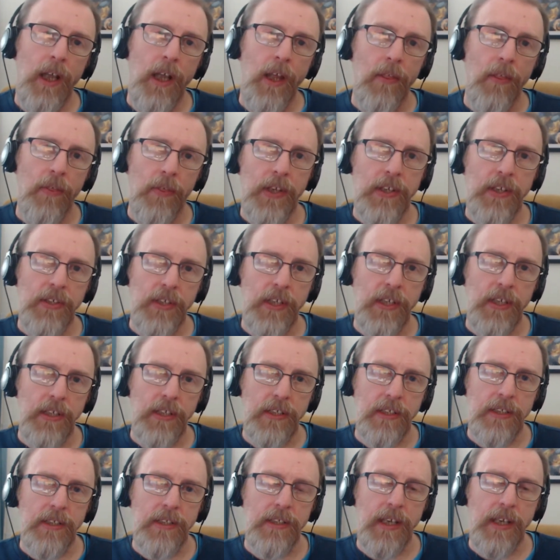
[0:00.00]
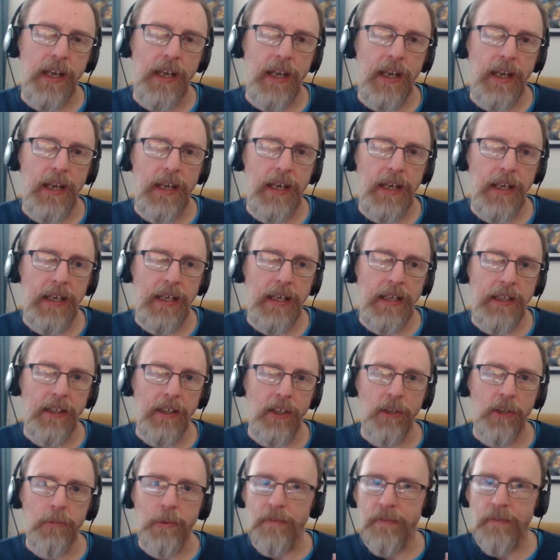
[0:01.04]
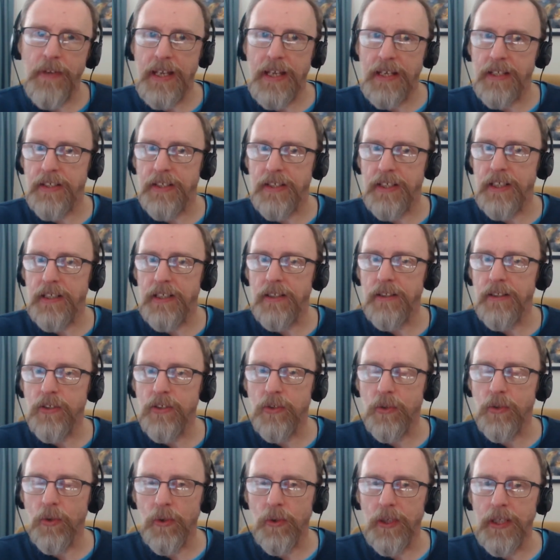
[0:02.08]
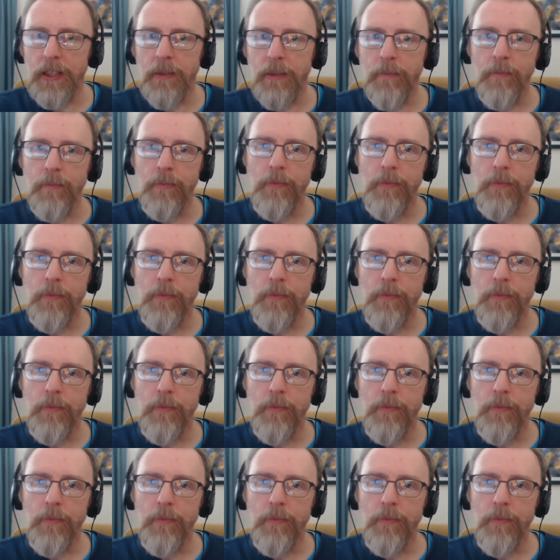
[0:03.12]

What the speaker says: This is a urban fantasy story.